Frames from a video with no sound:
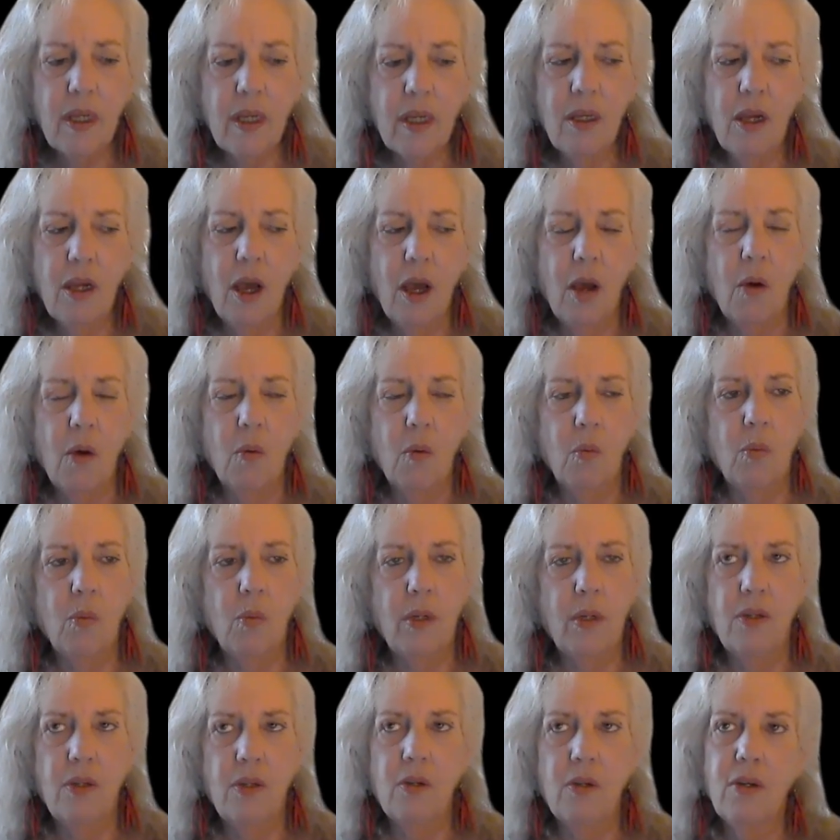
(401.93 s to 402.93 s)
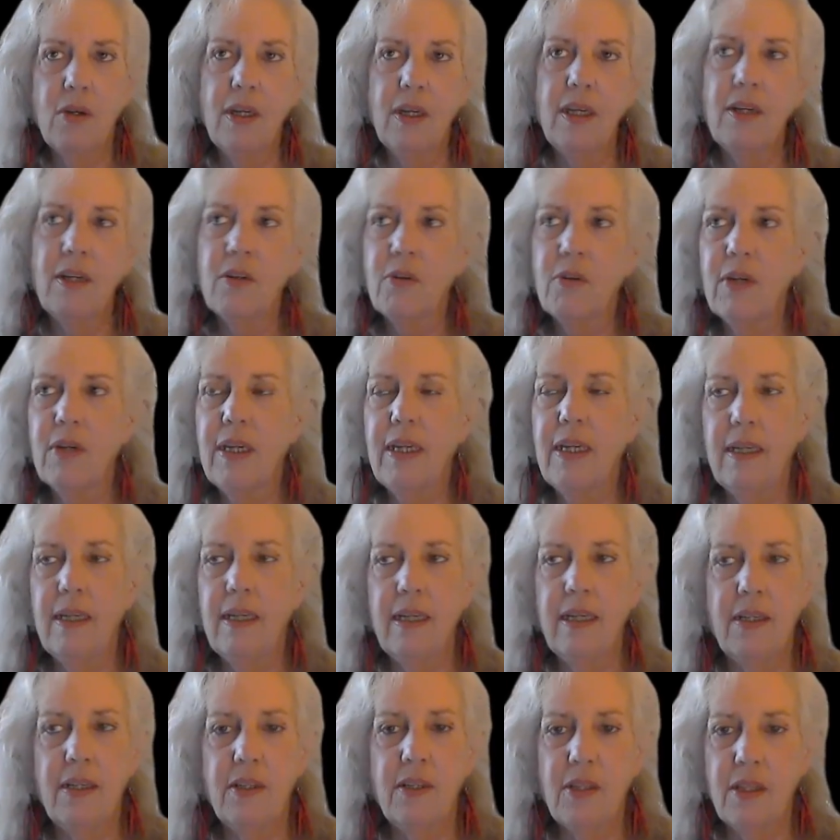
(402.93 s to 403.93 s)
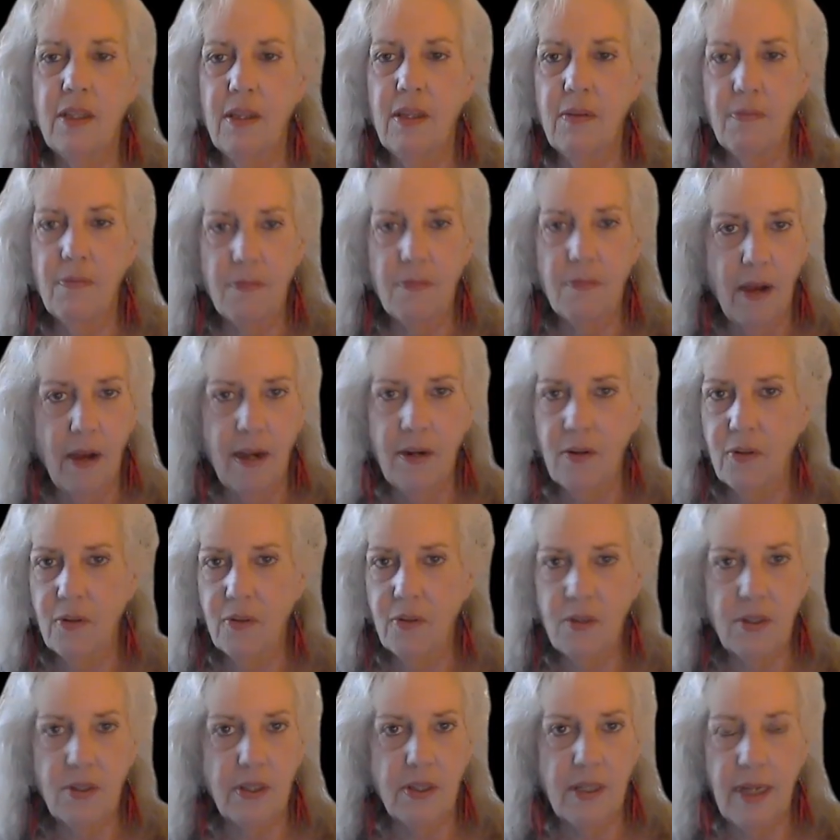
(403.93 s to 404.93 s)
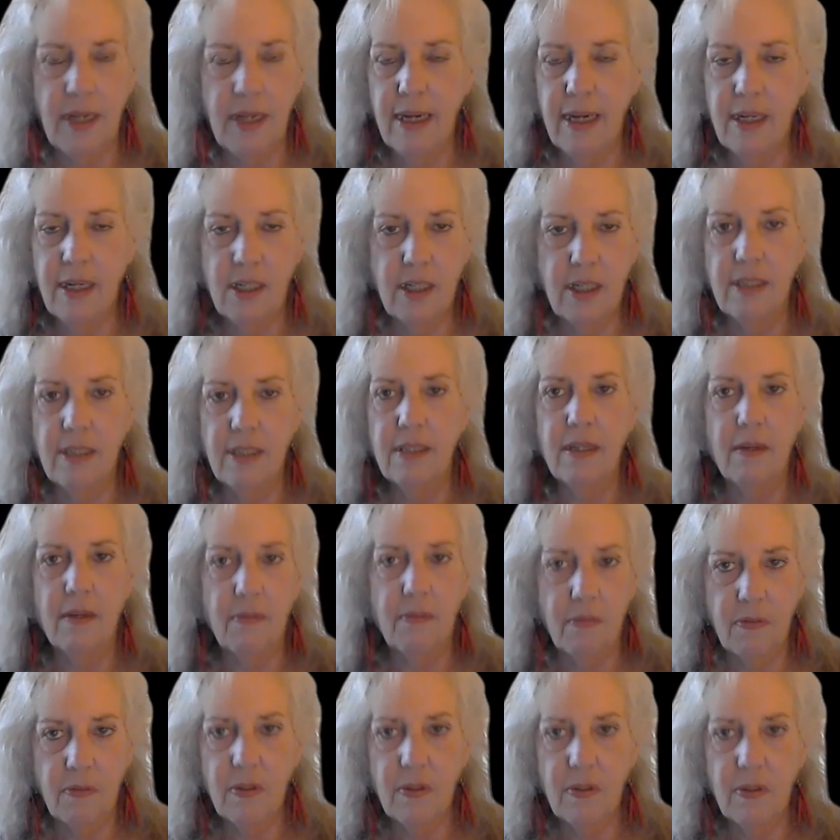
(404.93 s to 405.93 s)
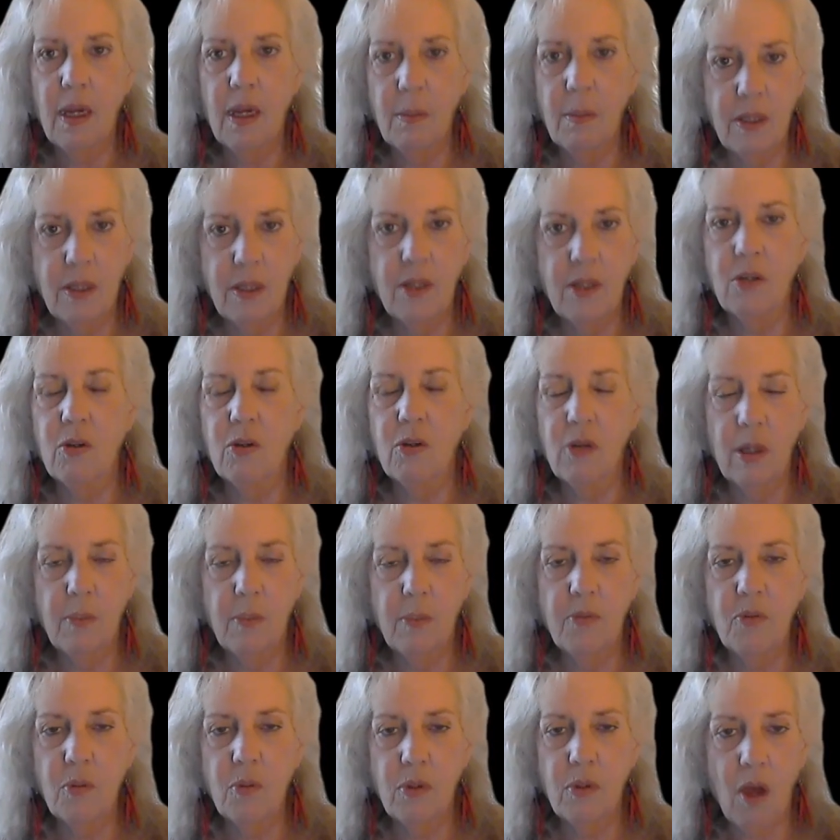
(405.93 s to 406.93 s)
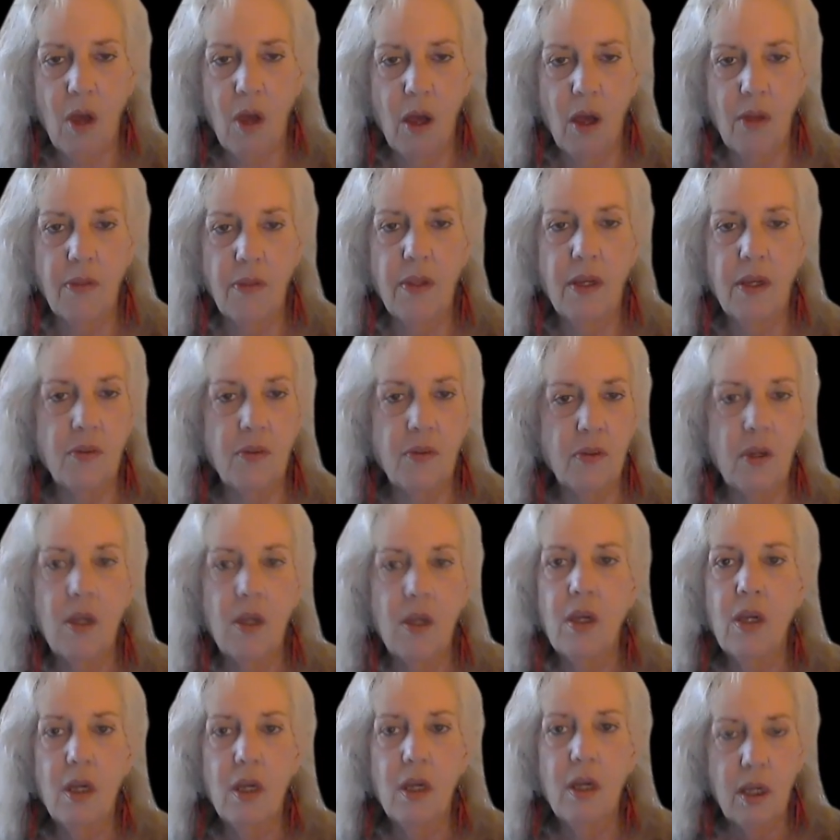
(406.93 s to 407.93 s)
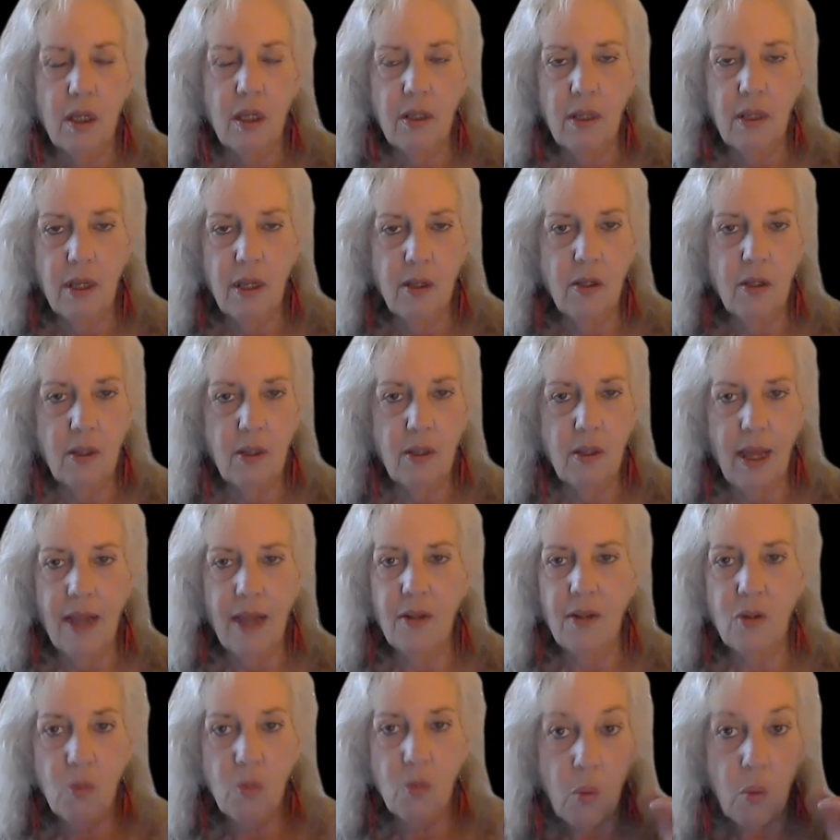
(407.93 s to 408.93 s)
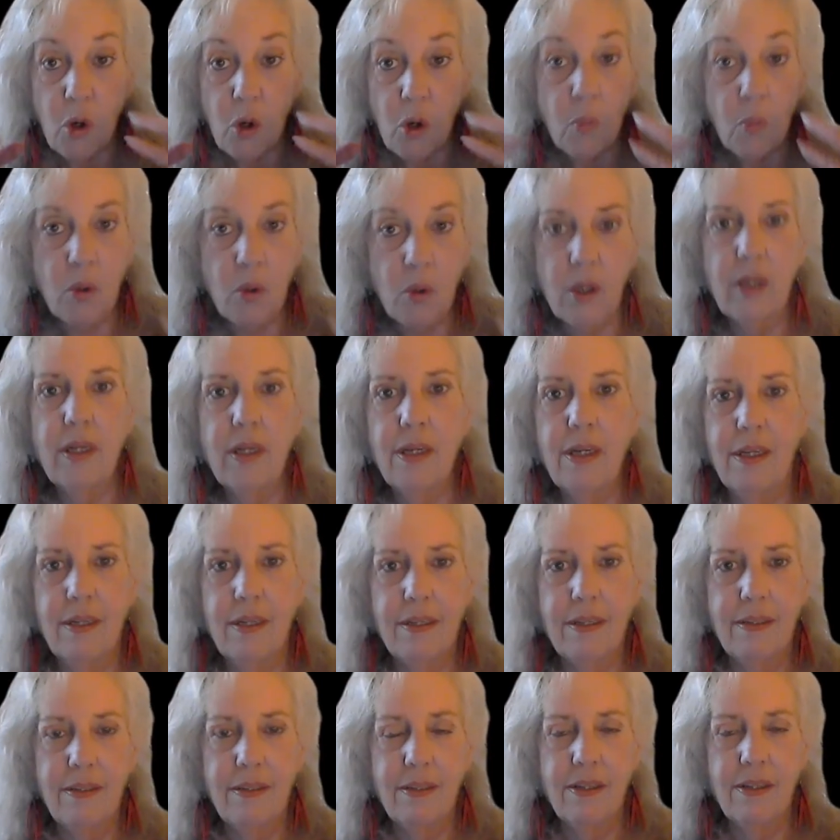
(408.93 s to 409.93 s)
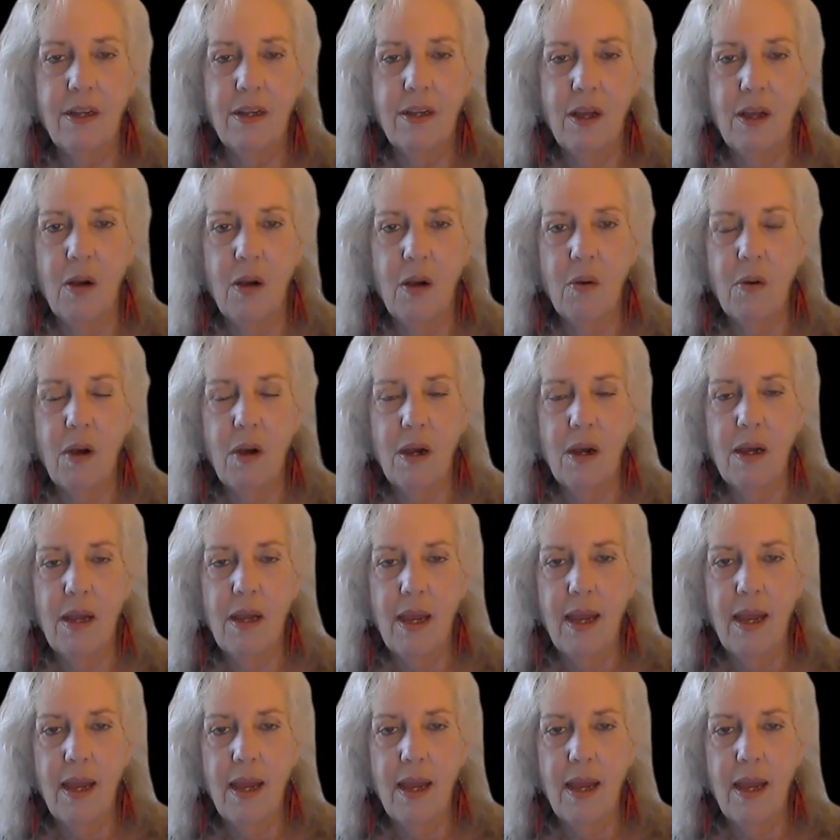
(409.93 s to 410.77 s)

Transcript: you know, when you're entering into the final stages of coming to grips with all this, then that's wormwood you know,